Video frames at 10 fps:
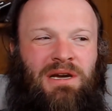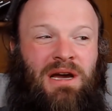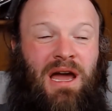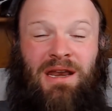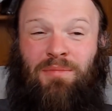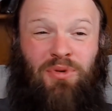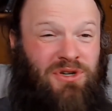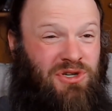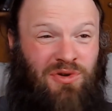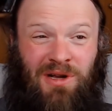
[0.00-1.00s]
And I'm
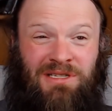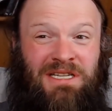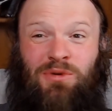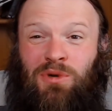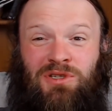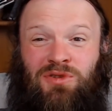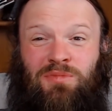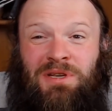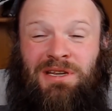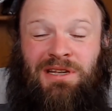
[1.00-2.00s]
pretty sure Aldini wants to
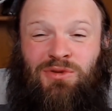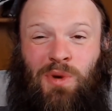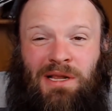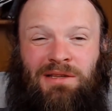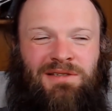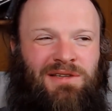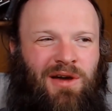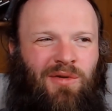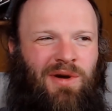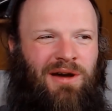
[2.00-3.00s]
be it as well.
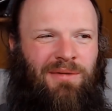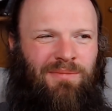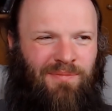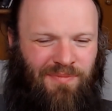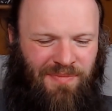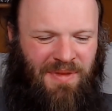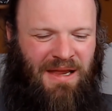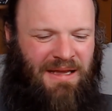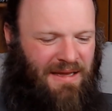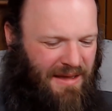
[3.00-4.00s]
So
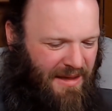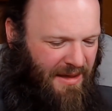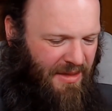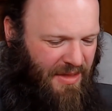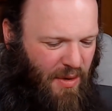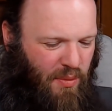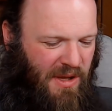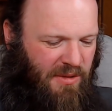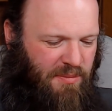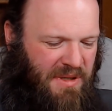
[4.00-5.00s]
there
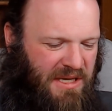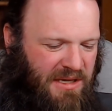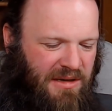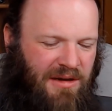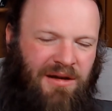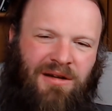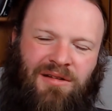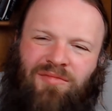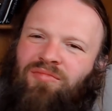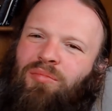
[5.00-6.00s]
will be
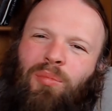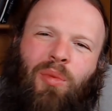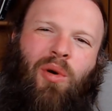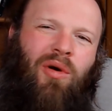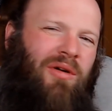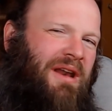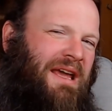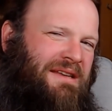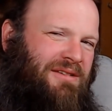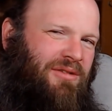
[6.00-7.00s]
more
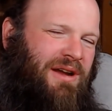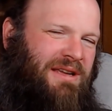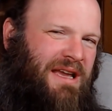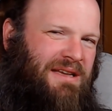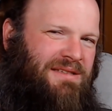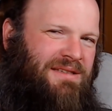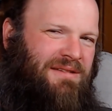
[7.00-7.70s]
later, I guess.